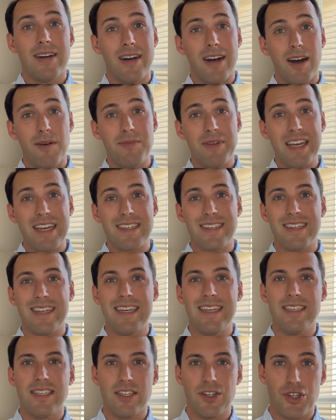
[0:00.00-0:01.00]
Up next
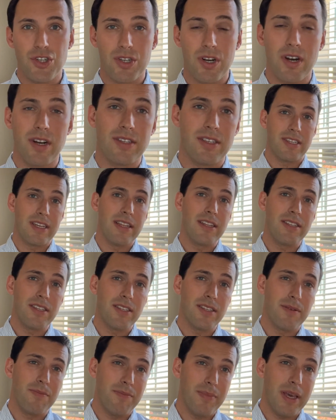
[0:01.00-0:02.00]
is insurance. Now this
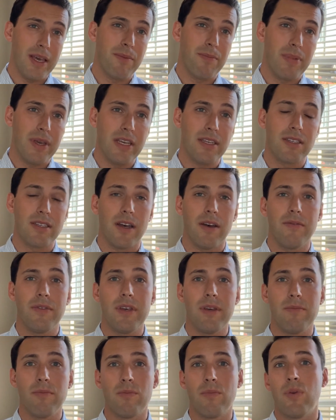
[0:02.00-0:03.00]
is a big piece of
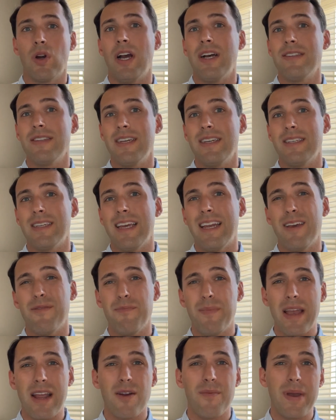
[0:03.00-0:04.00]
the process and it
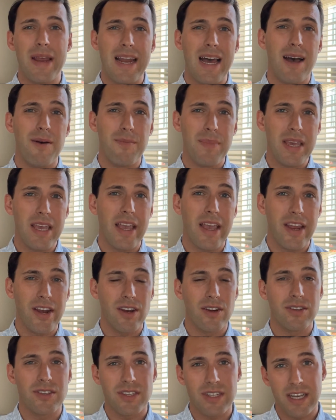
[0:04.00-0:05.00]
may or may not be in
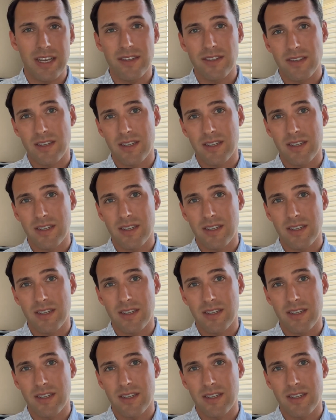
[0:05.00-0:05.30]
your sales